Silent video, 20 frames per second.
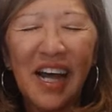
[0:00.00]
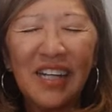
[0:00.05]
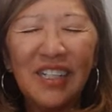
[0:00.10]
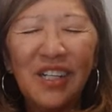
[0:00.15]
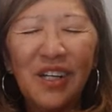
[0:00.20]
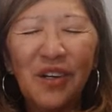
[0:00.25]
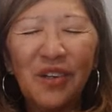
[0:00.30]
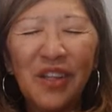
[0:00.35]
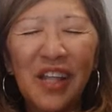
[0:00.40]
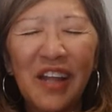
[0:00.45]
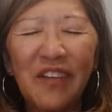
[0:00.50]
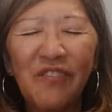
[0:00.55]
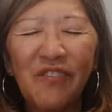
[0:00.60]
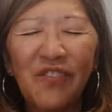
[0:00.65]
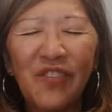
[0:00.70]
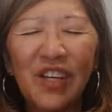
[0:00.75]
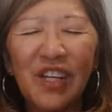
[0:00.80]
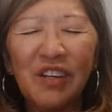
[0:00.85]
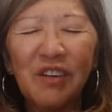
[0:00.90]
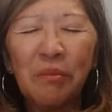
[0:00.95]
I know they
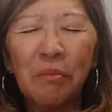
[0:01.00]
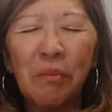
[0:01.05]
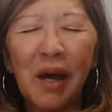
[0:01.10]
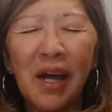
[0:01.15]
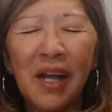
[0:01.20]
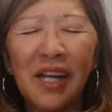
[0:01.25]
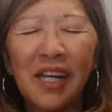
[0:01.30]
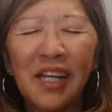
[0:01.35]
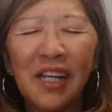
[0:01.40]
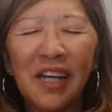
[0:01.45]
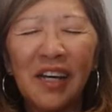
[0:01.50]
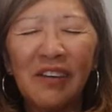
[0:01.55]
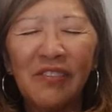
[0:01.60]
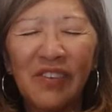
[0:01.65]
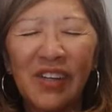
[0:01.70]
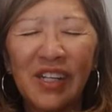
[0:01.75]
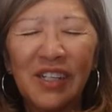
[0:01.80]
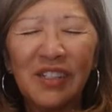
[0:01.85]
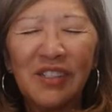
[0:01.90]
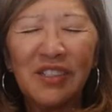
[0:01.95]
feel my
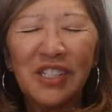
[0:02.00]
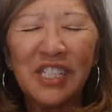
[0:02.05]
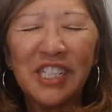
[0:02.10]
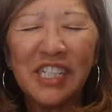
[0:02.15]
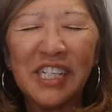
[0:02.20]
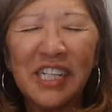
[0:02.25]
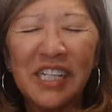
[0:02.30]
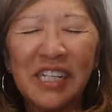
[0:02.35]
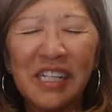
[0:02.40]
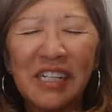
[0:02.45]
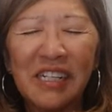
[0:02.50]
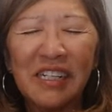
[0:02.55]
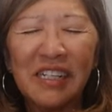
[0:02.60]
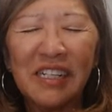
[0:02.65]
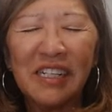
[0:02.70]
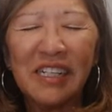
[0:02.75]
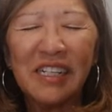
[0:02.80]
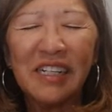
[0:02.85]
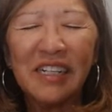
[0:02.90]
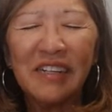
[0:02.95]
love energy
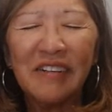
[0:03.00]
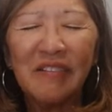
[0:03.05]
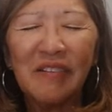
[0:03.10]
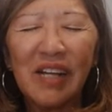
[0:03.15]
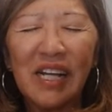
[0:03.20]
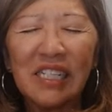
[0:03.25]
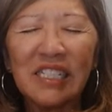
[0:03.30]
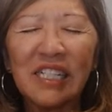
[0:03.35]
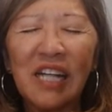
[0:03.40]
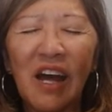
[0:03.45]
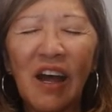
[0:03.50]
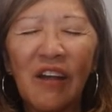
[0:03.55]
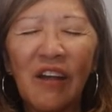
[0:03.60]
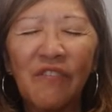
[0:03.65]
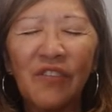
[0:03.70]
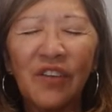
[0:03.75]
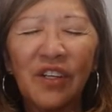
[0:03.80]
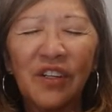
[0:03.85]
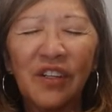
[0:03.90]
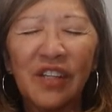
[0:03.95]
as
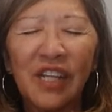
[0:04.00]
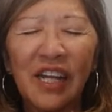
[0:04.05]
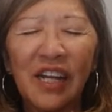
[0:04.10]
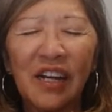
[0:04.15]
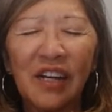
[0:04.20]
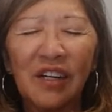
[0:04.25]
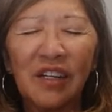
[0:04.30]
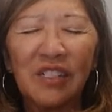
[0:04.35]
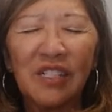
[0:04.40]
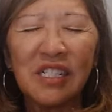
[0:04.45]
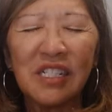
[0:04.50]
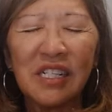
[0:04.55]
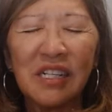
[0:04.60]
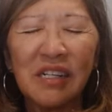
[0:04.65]
I feel theirs.